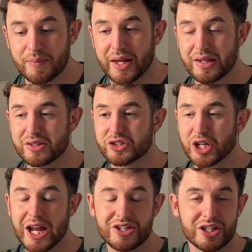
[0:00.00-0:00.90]
is
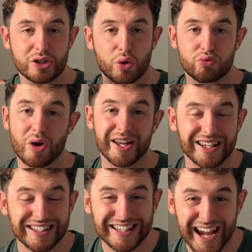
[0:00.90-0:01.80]
changing your
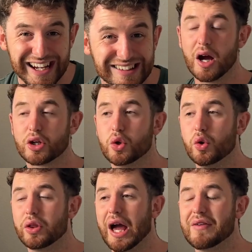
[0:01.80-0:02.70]
running gait. I
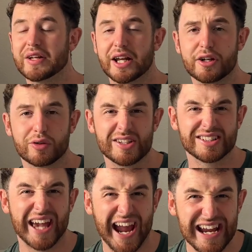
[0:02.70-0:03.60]
called it having an increased
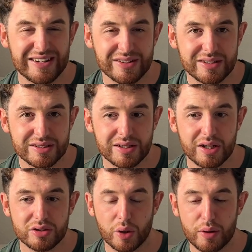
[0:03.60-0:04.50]
cadence.
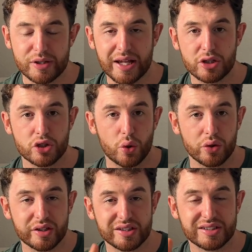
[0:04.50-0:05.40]
So I'd take
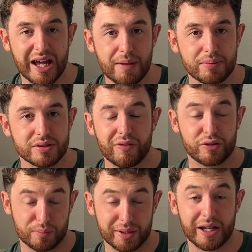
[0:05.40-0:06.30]
shorter steps
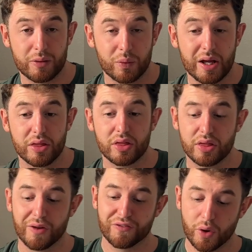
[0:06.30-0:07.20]
to begin with
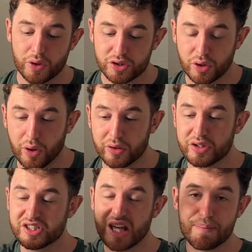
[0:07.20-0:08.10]
that focused on
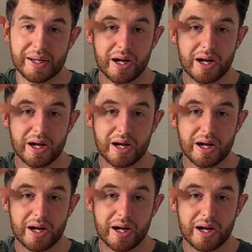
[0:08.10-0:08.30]
stepping